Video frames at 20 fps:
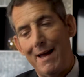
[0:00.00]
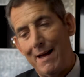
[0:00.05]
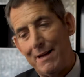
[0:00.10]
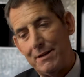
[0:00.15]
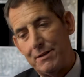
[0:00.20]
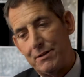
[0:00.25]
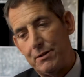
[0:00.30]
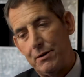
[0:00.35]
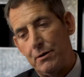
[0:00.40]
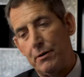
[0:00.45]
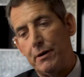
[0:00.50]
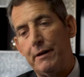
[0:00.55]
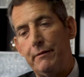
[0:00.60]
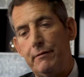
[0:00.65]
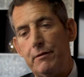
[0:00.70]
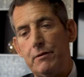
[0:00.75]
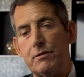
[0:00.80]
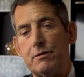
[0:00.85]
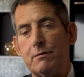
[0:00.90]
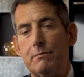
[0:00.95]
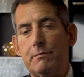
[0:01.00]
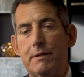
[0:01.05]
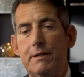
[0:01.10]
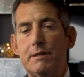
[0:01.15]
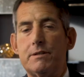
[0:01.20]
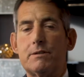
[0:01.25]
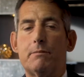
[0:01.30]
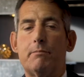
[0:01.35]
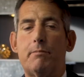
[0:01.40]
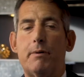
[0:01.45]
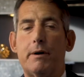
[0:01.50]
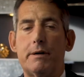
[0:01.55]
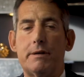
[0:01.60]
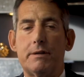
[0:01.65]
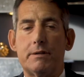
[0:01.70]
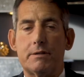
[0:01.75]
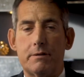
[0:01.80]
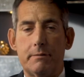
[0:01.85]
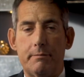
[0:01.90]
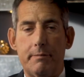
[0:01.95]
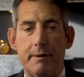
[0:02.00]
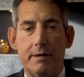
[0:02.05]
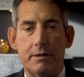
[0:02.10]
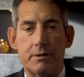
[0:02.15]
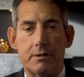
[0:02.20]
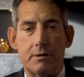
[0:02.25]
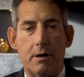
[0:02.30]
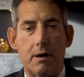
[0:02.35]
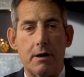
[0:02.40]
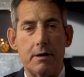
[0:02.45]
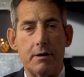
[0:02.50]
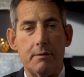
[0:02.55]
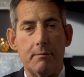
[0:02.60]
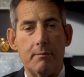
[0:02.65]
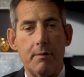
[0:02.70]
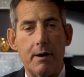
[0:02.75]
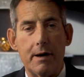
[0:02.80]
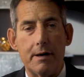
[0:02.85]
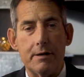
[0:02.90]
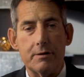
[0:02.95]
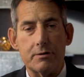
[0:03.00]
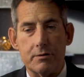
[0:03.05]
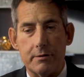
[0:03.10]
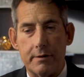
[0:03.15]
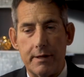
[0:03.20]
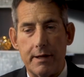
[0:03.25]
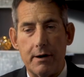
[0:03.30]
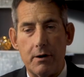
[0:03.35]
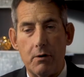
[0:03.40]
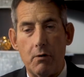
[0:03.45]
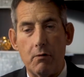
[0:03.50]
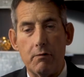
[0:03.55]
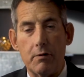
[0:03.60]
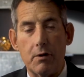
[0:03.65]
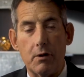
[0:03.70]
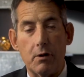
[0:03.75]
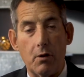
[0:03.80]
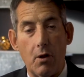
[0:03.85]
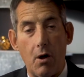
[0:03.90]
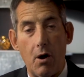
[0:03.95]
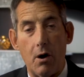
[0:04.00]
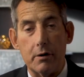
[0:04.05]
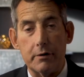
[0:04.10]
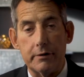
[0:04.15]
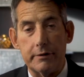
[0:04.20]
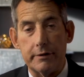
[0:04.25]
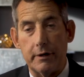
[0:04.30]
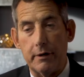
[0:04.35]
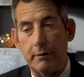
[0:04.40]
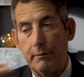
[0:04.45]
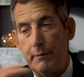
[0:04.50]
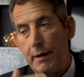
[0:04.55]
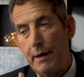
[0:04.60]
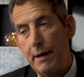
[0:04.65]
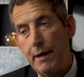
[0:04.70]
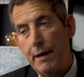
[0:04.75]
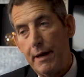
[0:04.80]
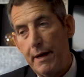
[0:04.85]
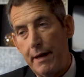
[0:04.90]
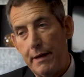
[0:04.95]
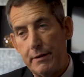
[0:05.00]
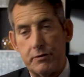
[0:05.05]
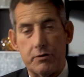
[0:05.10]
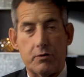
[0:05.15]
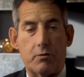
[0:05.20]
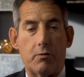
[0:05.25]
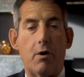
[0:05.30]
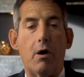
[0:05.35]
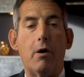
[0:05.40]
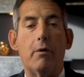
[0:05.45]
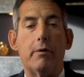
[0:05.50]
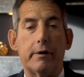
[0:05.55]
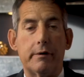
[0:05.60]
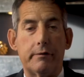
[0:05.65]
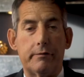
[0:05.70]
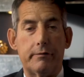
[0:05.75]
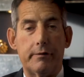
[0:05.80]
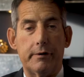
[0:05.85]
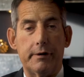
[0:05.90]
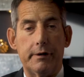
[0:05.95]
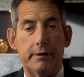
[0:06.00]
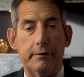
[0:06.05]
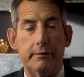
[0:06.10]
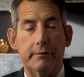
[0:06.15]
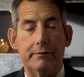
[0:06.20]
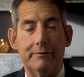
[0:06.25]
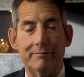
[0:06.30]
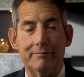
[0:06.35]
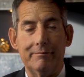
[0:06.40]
and still give you some decent participation on your money so that over the long term, it's growing for you.